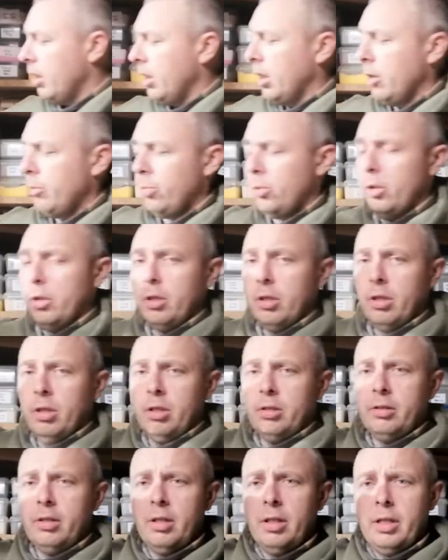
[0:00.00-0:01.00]
and I put it
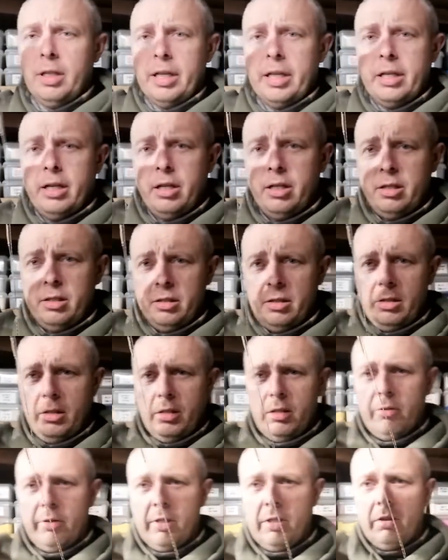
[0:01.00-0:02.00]
all onto the leader,
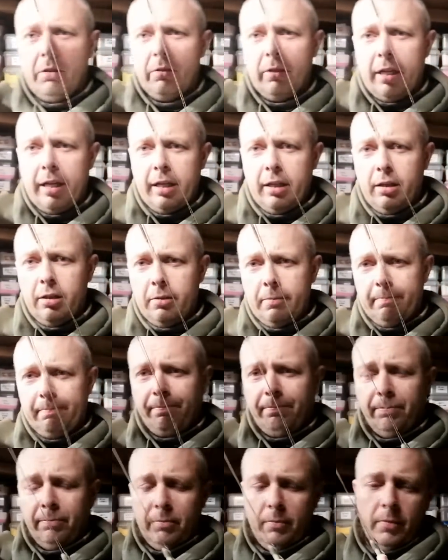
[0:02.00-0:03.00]
so it's all there, look.
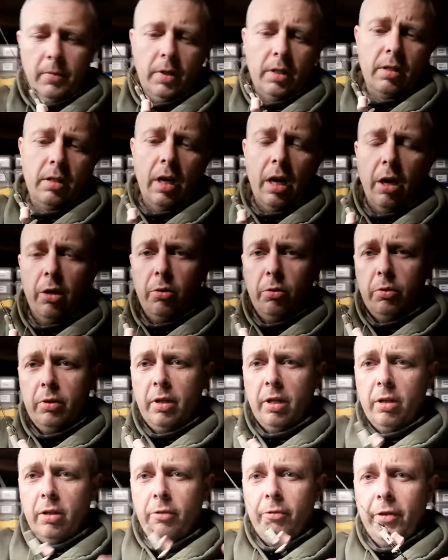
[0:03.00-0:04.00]
So
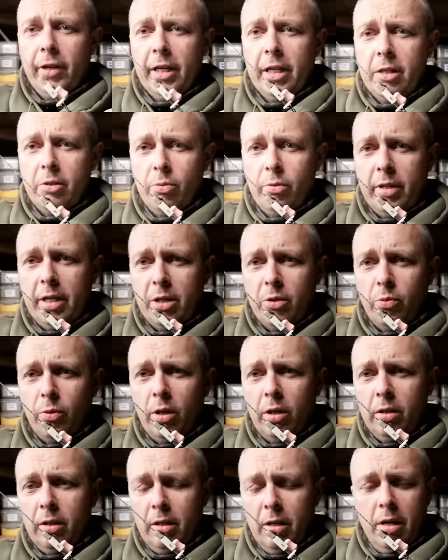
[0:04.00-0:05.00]
the good thing is with this
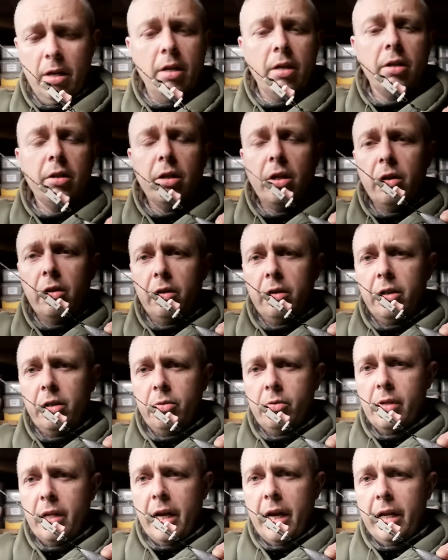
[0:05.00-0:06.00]
one, you can
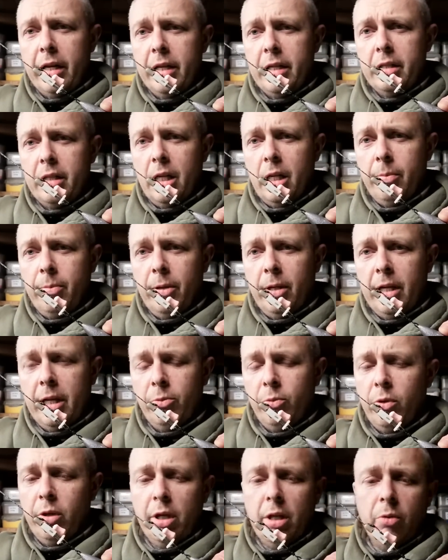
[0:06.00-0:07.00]
use any type of
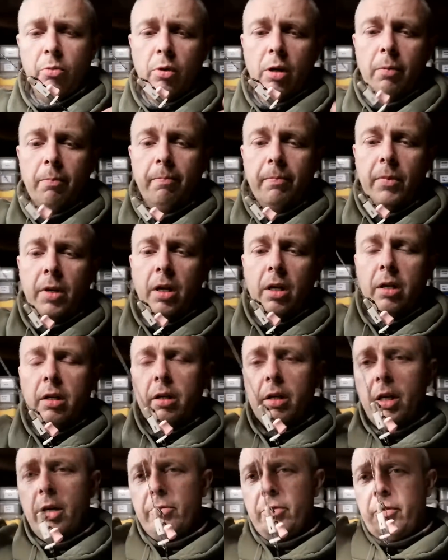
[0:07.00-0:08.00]
LED what you want.
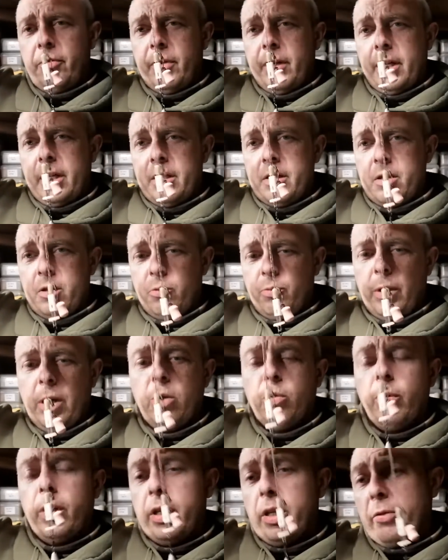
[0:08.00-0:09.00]
The other thing is as
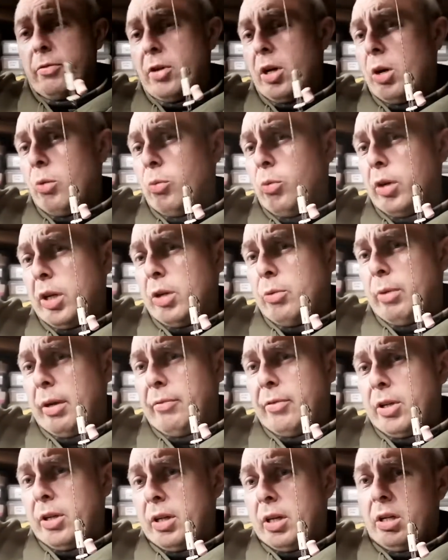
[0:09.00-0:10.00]
well, what you
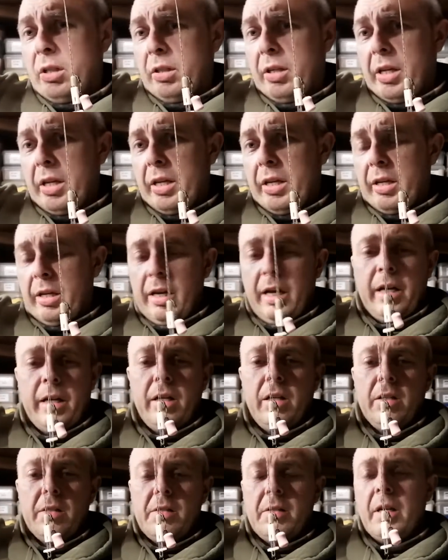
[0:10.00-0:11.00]
haven't got on the
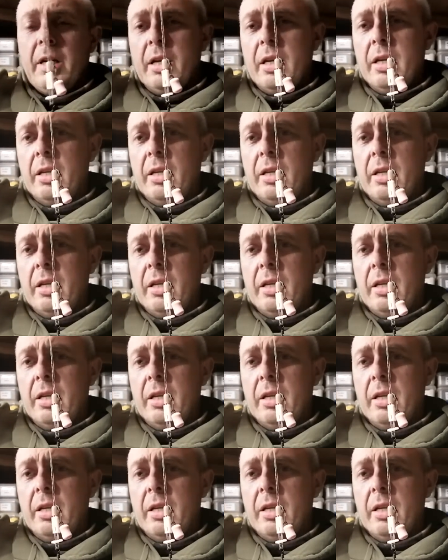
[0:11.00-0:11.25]
ARC,